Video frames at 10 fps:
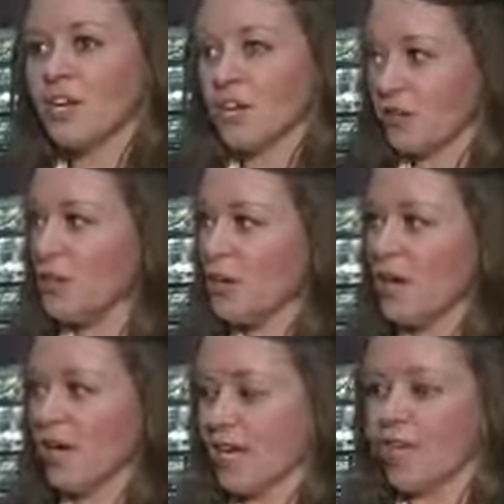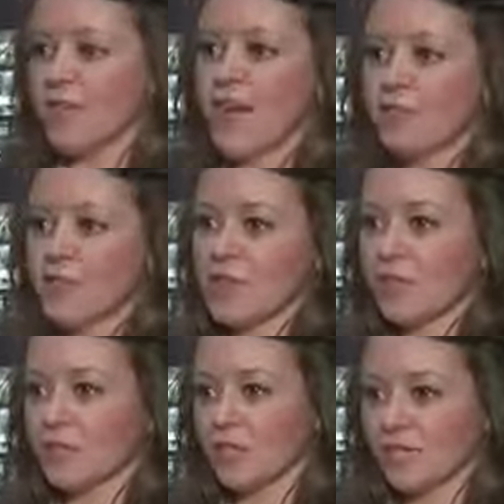You know, so again,
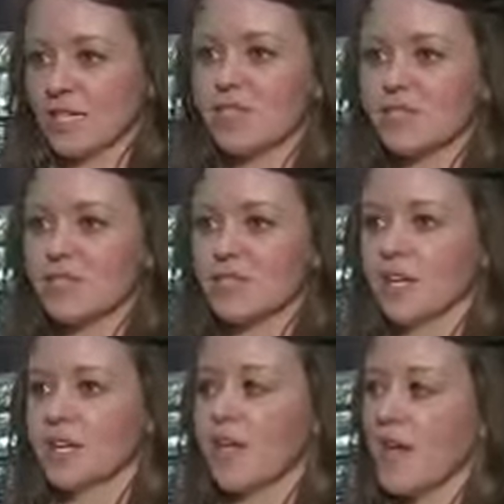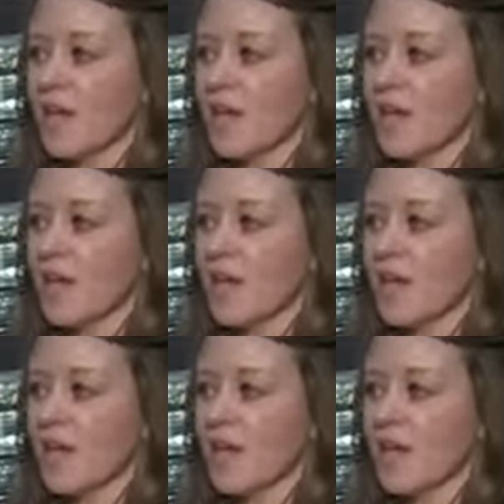everything looks consistent,